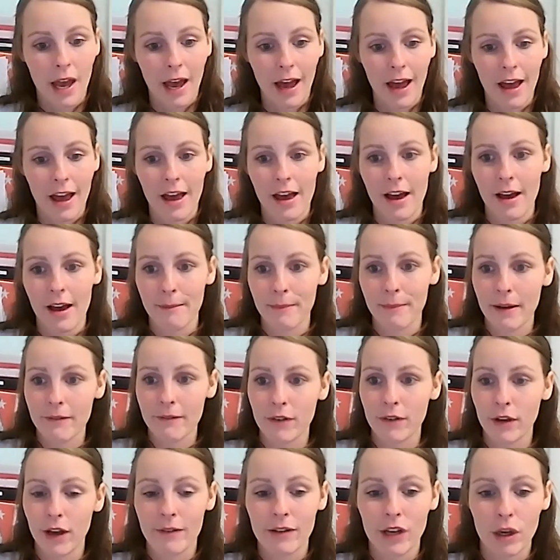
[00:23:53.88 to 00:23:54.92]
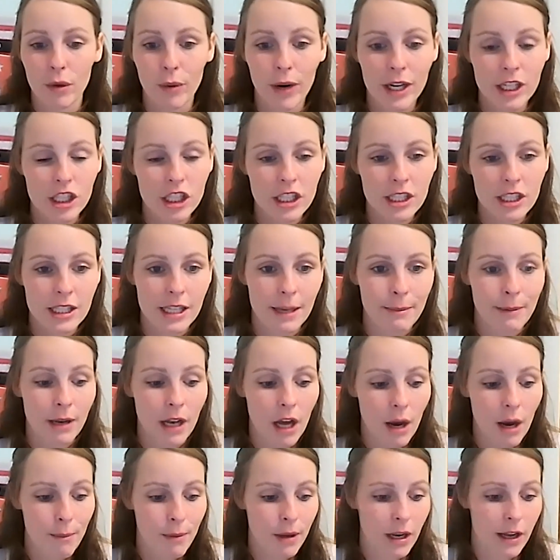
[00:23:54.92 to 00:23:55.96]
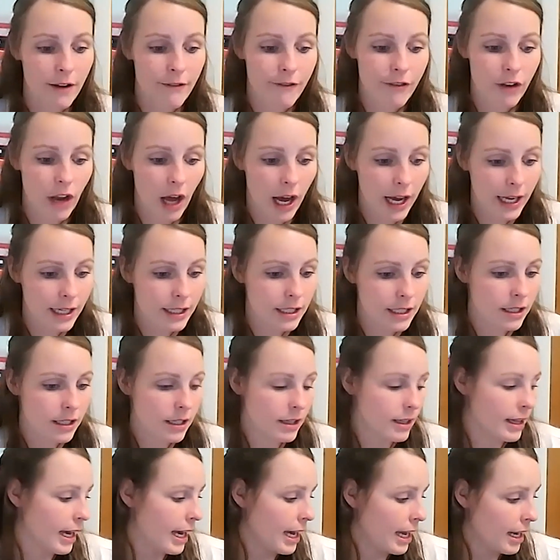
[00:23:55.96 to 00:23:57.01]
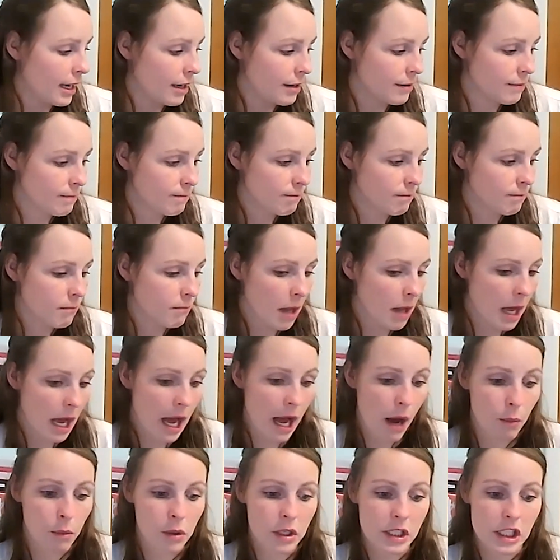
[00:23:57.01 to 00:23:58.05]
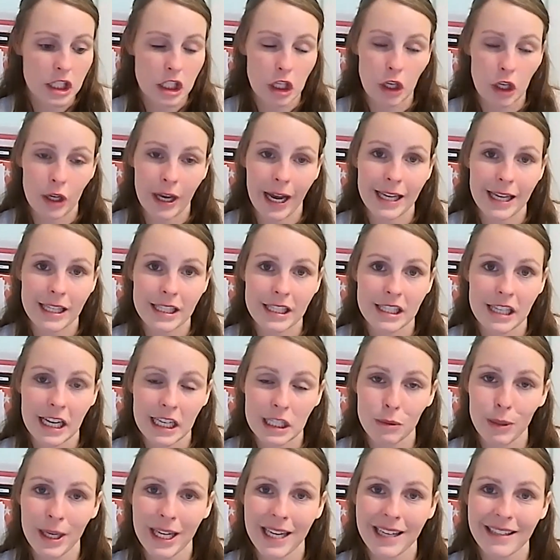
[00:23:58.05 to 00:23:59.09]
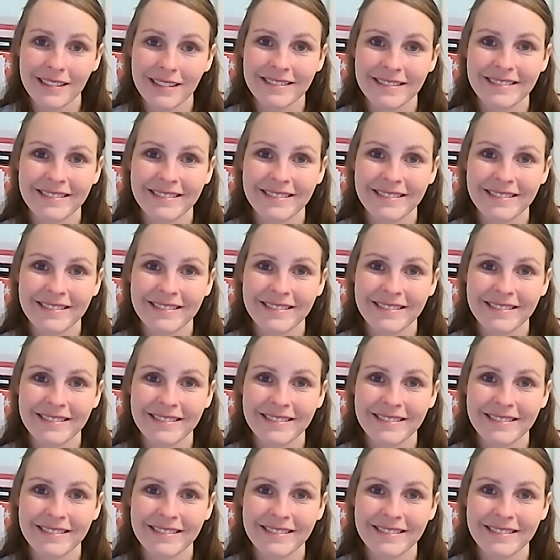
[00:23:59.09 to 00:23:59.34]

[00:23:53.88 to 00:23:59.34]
if you have any questions, let me know. But if not, then we'll see you guys next week.